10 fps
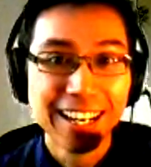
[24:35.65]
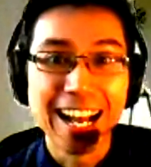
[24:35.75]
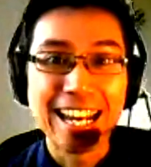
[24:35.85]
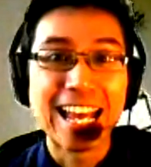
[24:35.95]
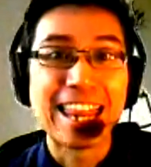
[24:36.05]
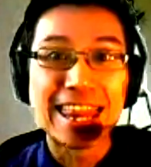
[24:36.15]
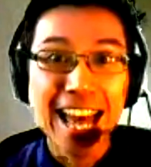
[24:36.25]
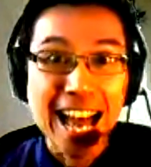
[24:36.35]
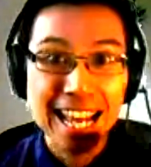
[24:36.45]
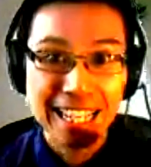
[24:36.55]
And, and
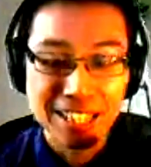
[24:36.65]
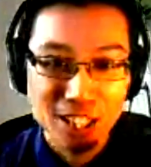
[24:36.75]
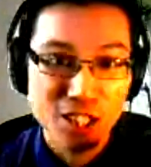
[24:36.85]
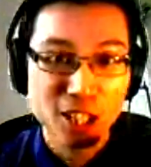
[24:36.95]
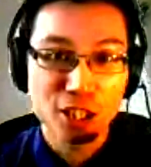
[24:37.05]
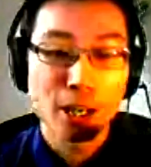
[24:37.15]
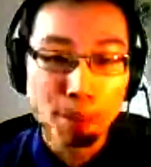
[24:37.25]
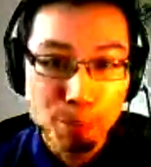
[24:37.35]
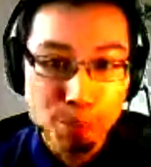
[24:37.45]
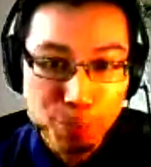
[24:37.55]
that is such a
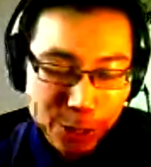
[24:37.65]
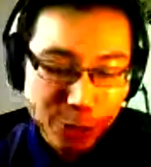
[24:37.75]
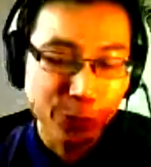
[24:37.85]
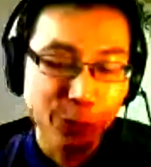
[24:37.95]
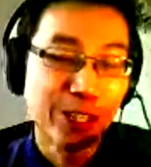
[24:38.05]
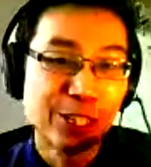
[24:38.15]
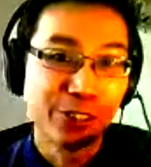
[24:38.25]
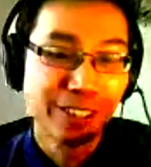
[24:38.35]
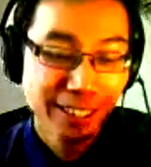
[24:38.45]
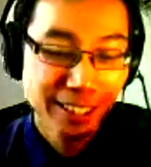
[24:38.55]
beautiful
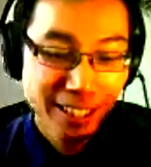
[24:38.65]
feature